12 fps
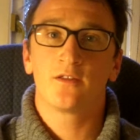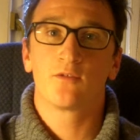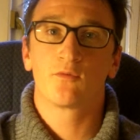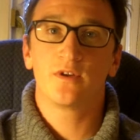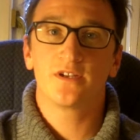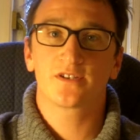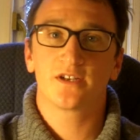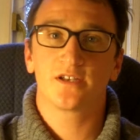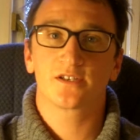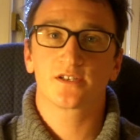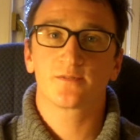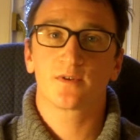The reason
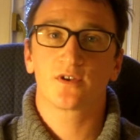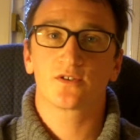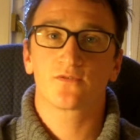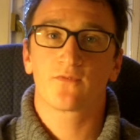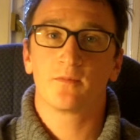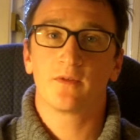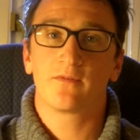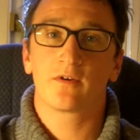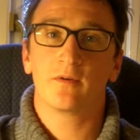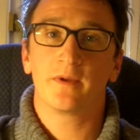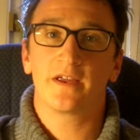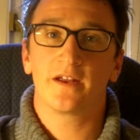is is because from the
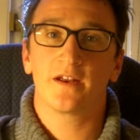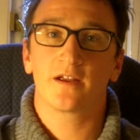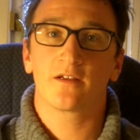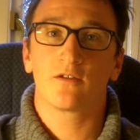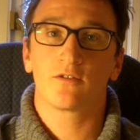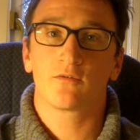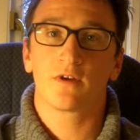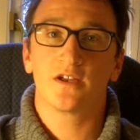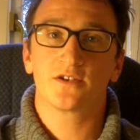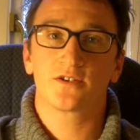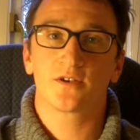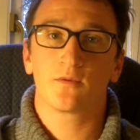very beginning, the
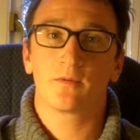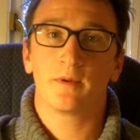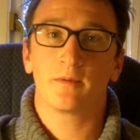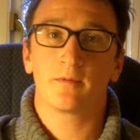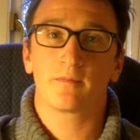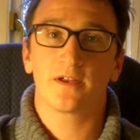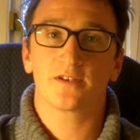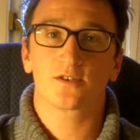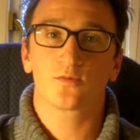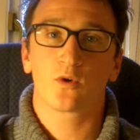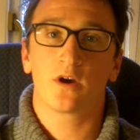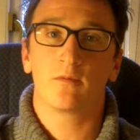relationship with People and
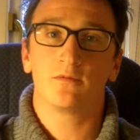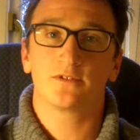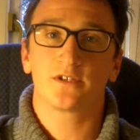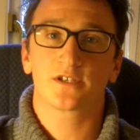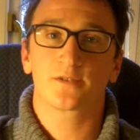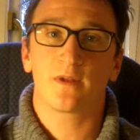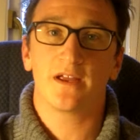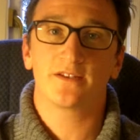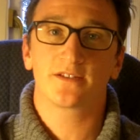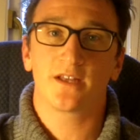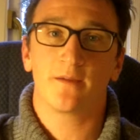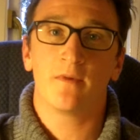Places, we're able to
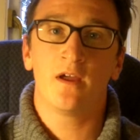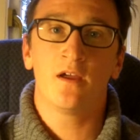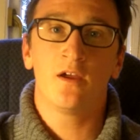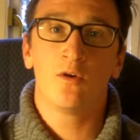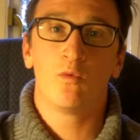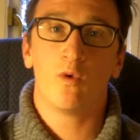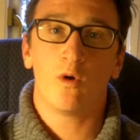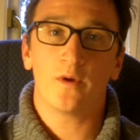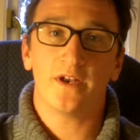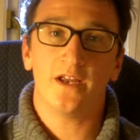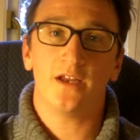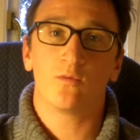explain to them what
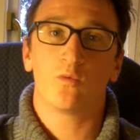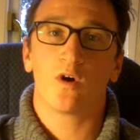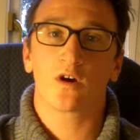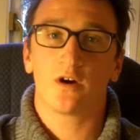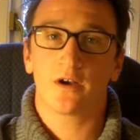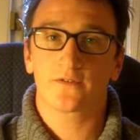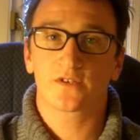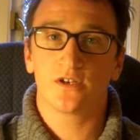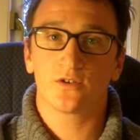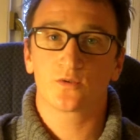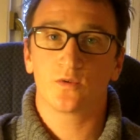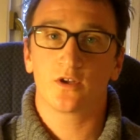we need, what kind of
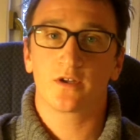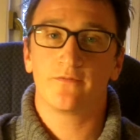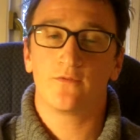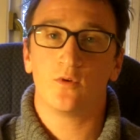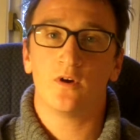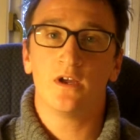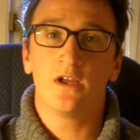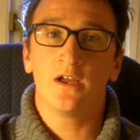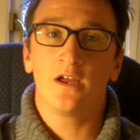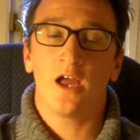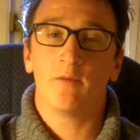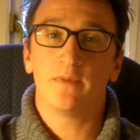skills we're looking for,
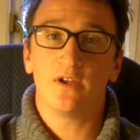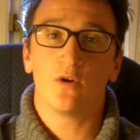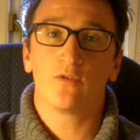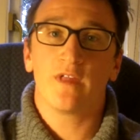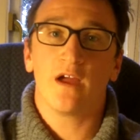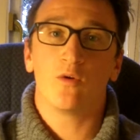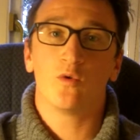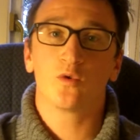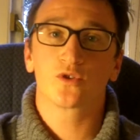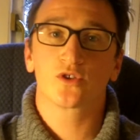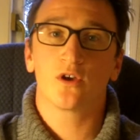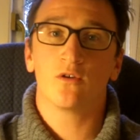and beyond that
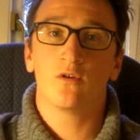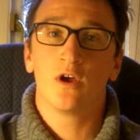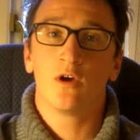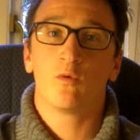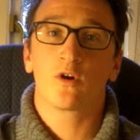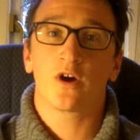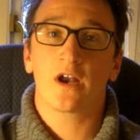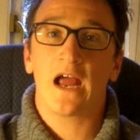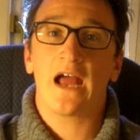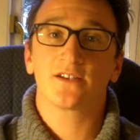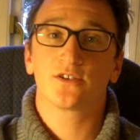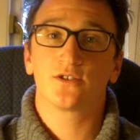also what kind
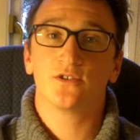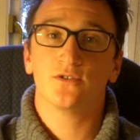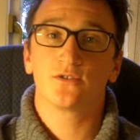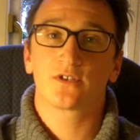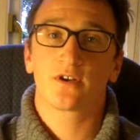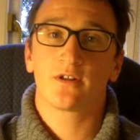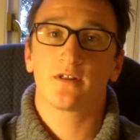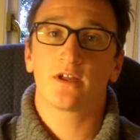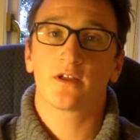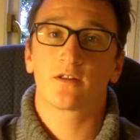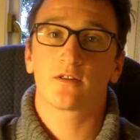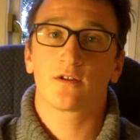of attitudes. And I
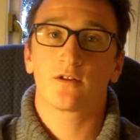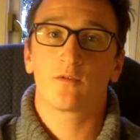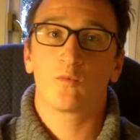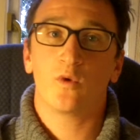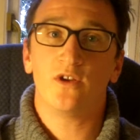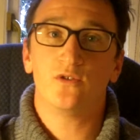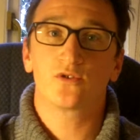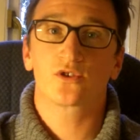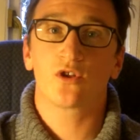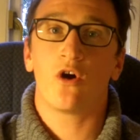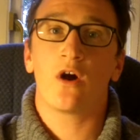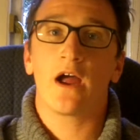think that when you
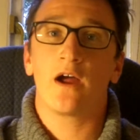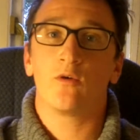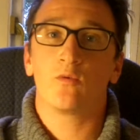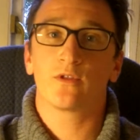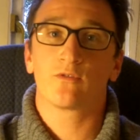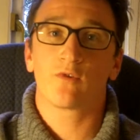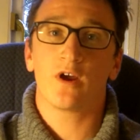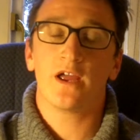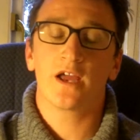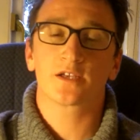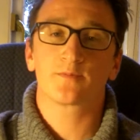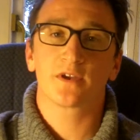start out with the right
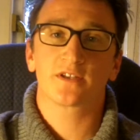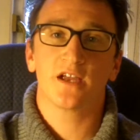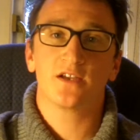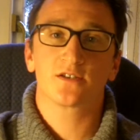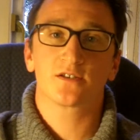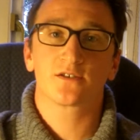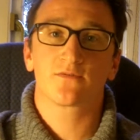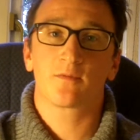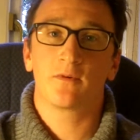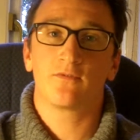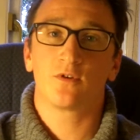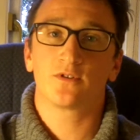expectations
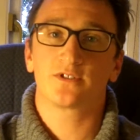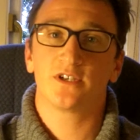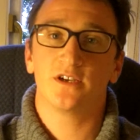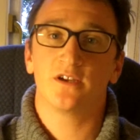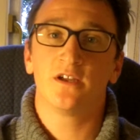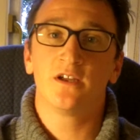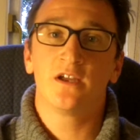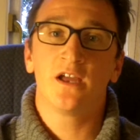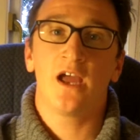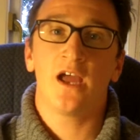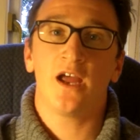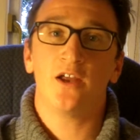from a volunteer
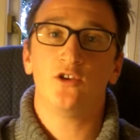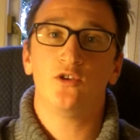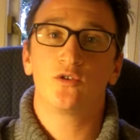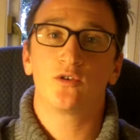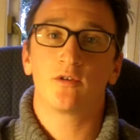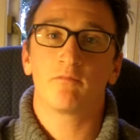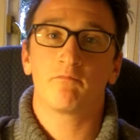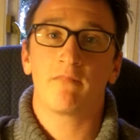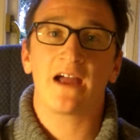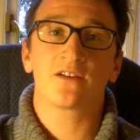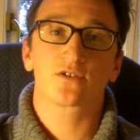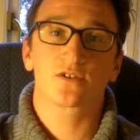and you can
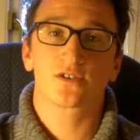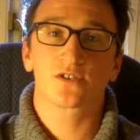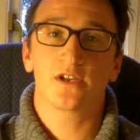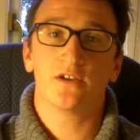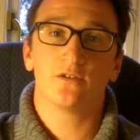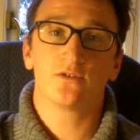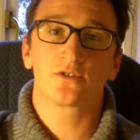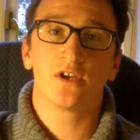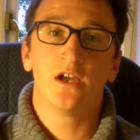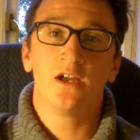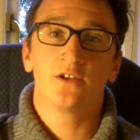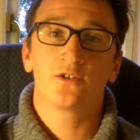match the skills
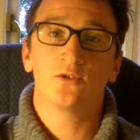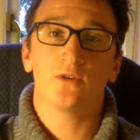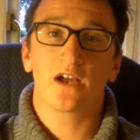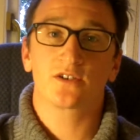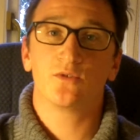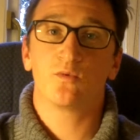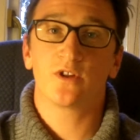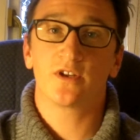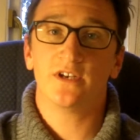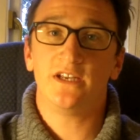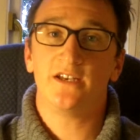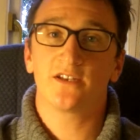to actually what
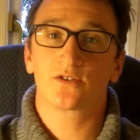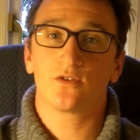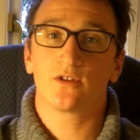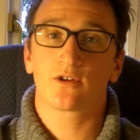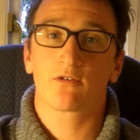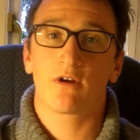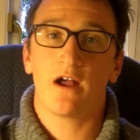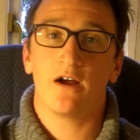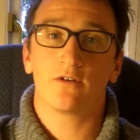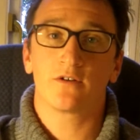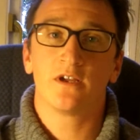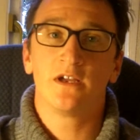the need is on the
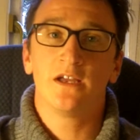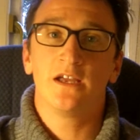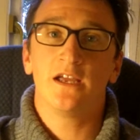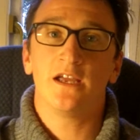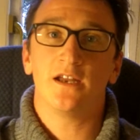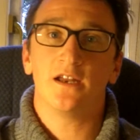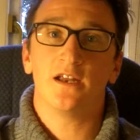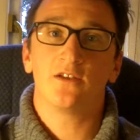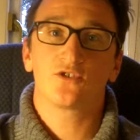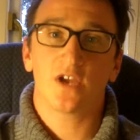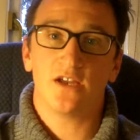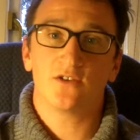ground, it
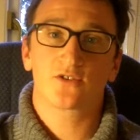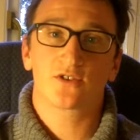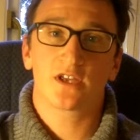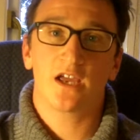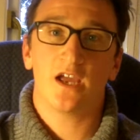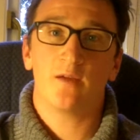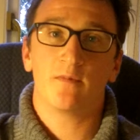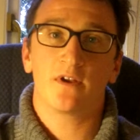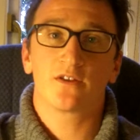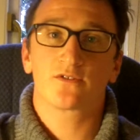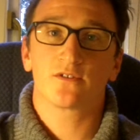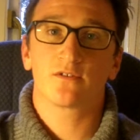changes the game.
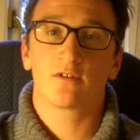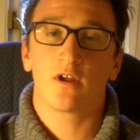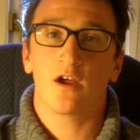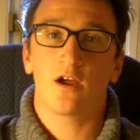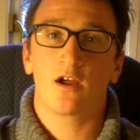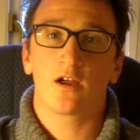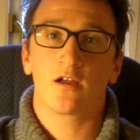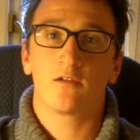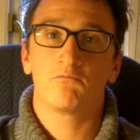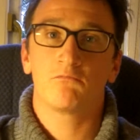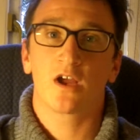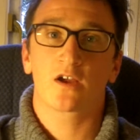It isn't uh,
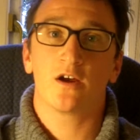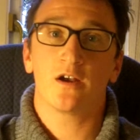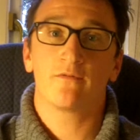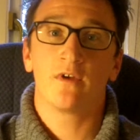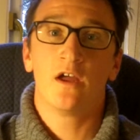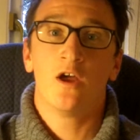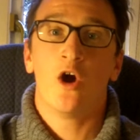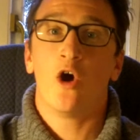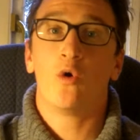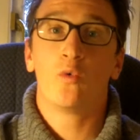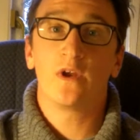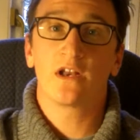a kind of,
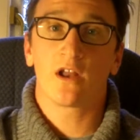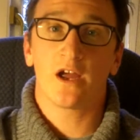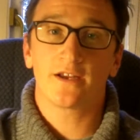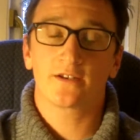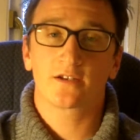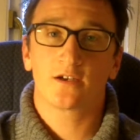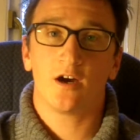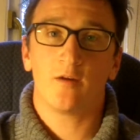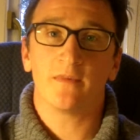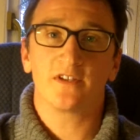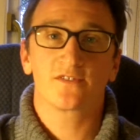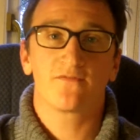oh, we'd like to
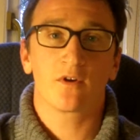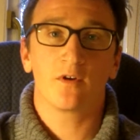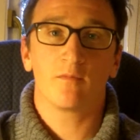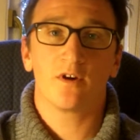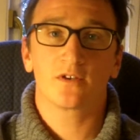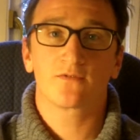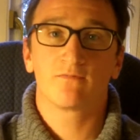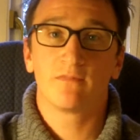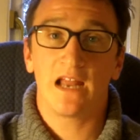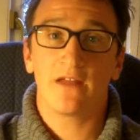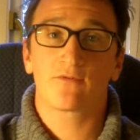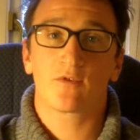come. It's very much
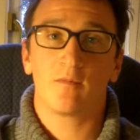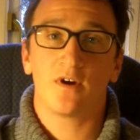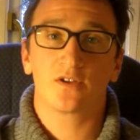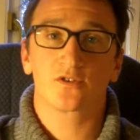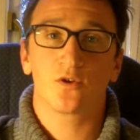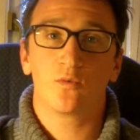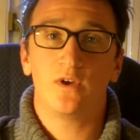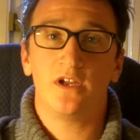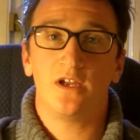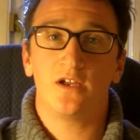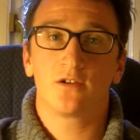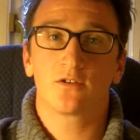led from us. So
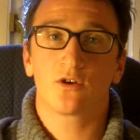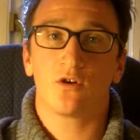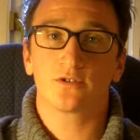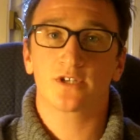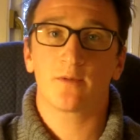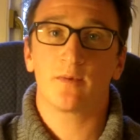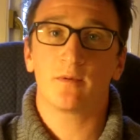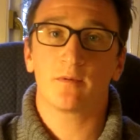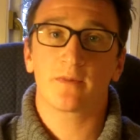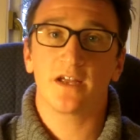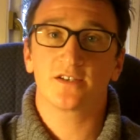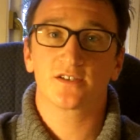we contact People
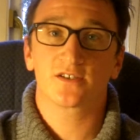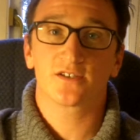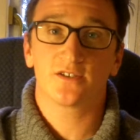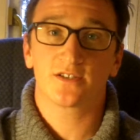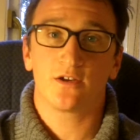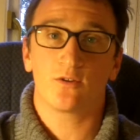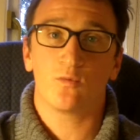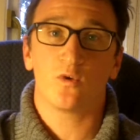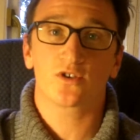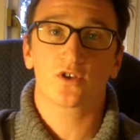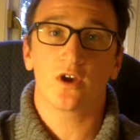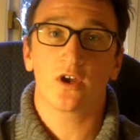and Places and tell them
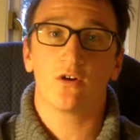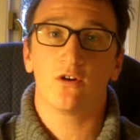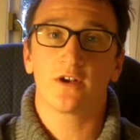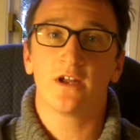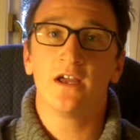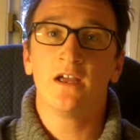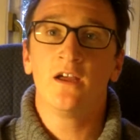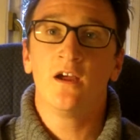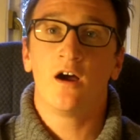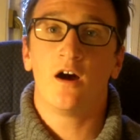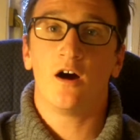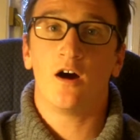what's going on,
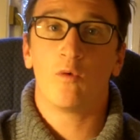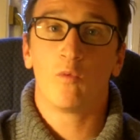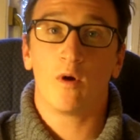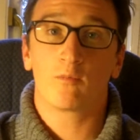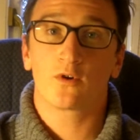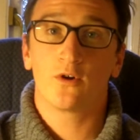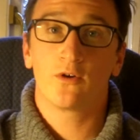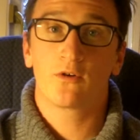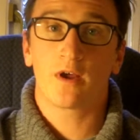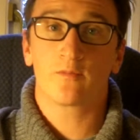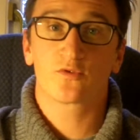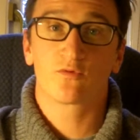Uh, what
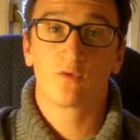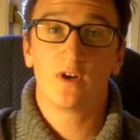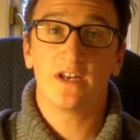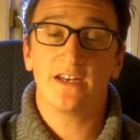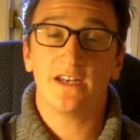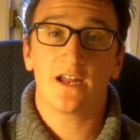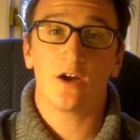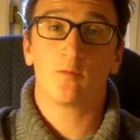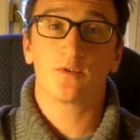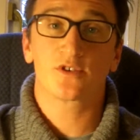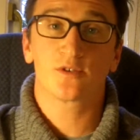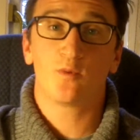programs really need
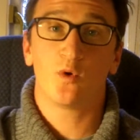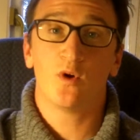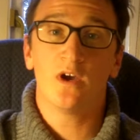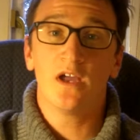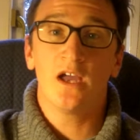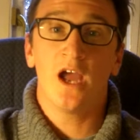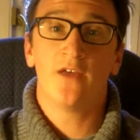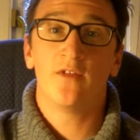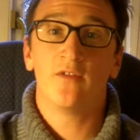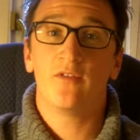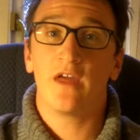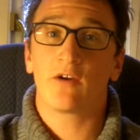help and support, and
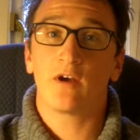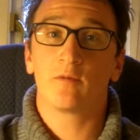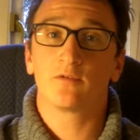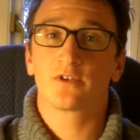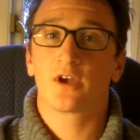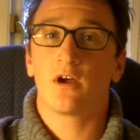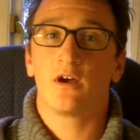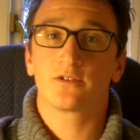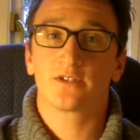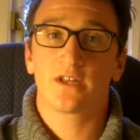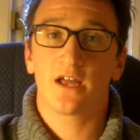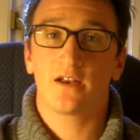then they're able to go
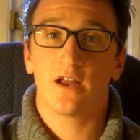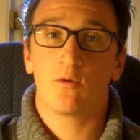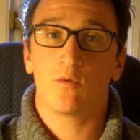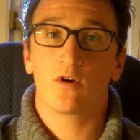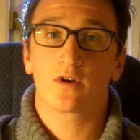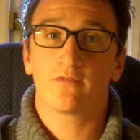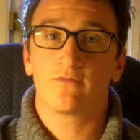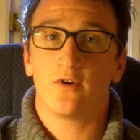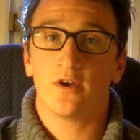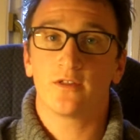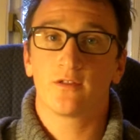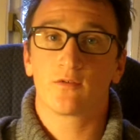out to their network and
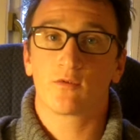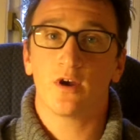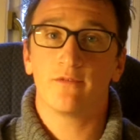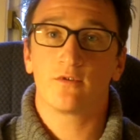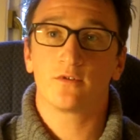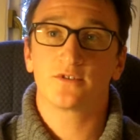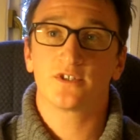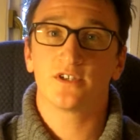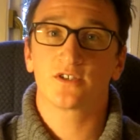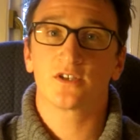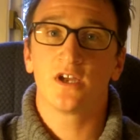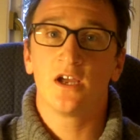find the right
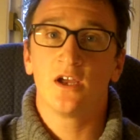volunteers.